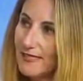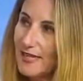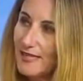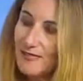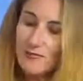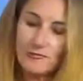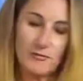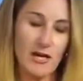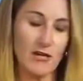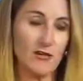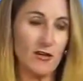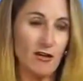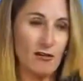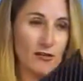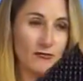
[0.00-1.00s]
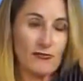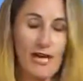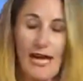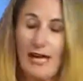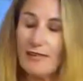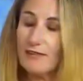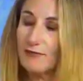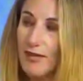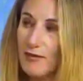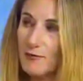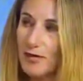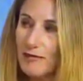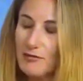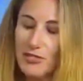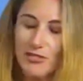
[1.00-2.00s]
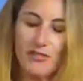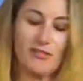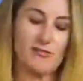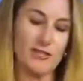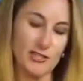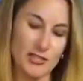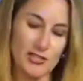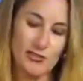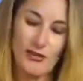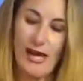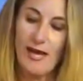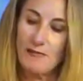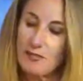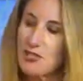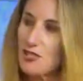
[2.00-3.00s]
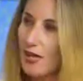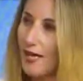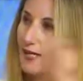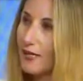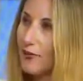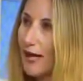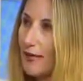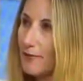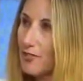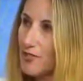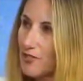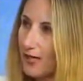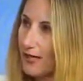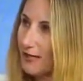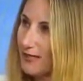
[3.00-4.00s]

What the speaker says: As on a rack, right where I'm cooking. So I just grab and shake and grab and shake.